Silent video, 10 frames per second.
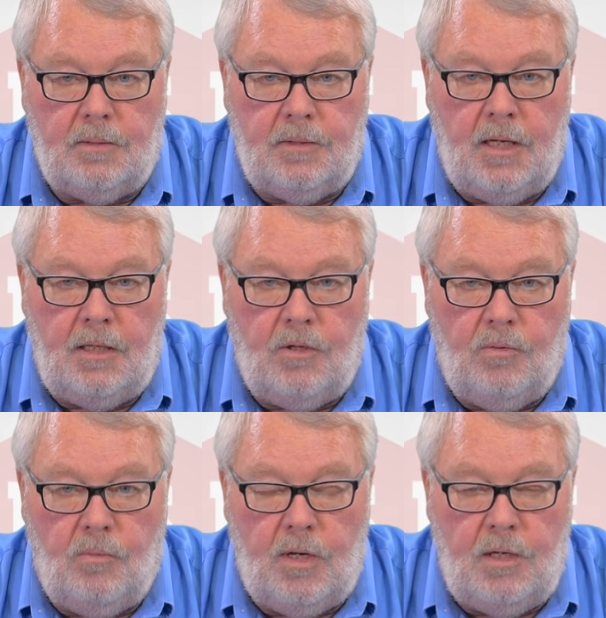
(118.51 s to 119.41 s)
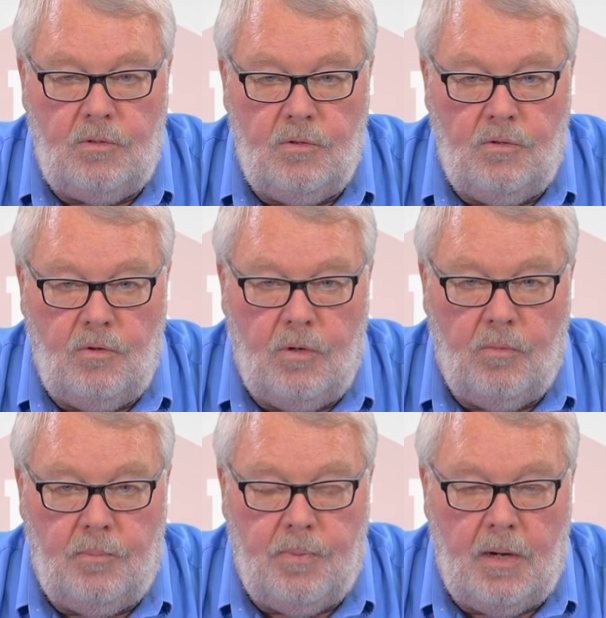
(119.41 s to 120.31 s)
getting to, ready to do your
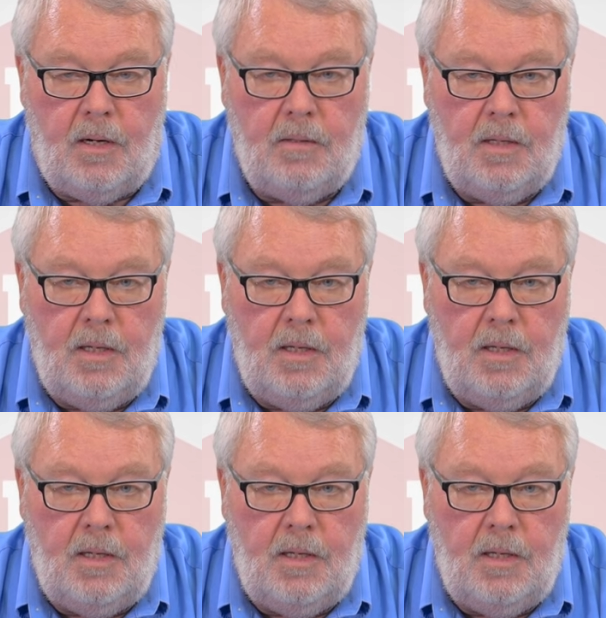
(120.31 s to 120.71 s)
repair,